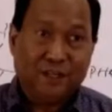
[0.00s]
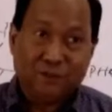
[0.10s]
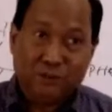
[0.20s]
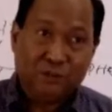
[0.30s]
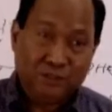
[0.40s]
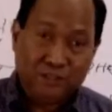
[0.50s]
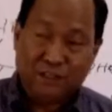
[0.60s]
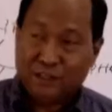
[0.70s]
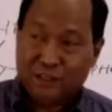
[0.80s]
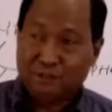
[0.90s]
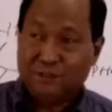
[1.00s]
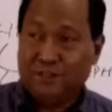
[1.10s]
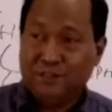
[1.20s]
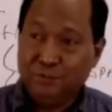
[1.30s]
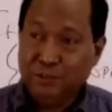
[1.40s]
he adopts the new
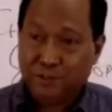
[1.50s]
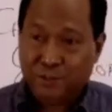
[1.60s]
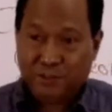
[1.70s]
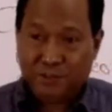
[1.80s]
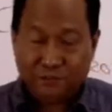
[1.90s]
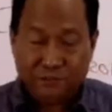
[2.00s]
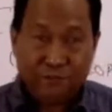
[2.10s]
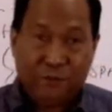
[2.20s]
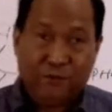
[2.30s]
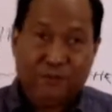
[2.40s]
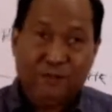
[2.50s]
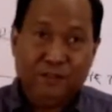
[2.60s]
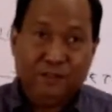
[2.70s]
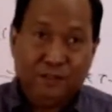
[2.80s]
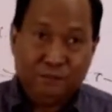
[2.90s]
perspective of Paul
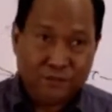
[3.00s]
position.